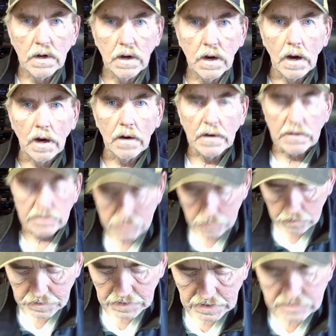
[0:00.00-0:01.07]
All right,
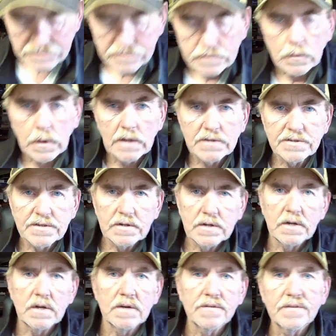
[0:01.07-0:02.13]
so thanks for watching.
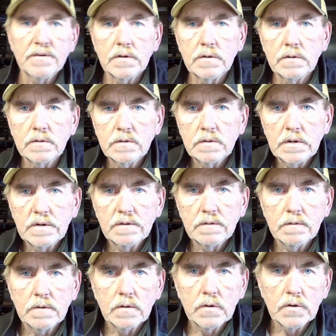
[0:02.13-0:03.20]
And if you
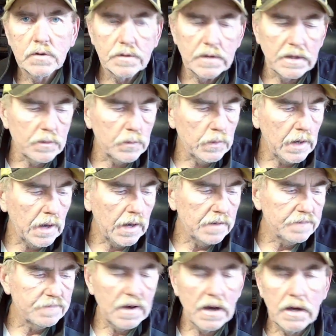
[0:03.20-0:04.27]
think we add
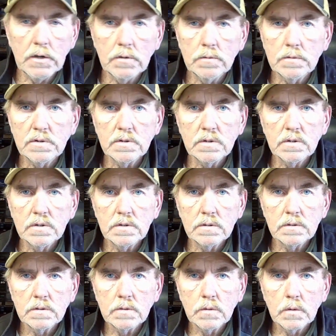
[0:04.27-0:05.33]
value to
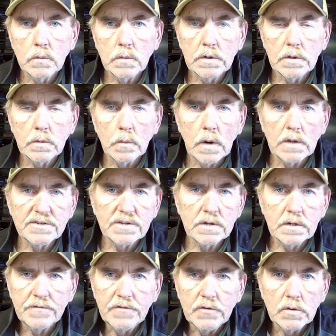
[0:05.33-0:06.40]
what you're watching,
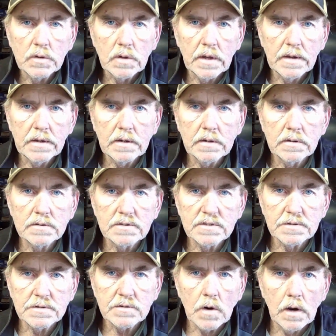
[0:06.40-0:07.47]
if you could like and
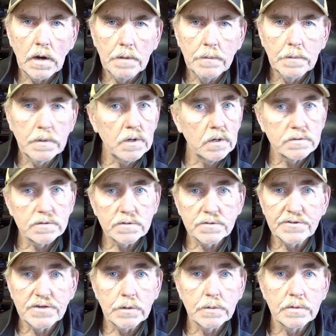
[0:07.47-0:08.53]
subscribe and also
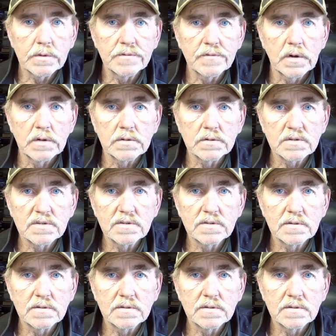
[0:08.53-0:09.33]
share with your friends.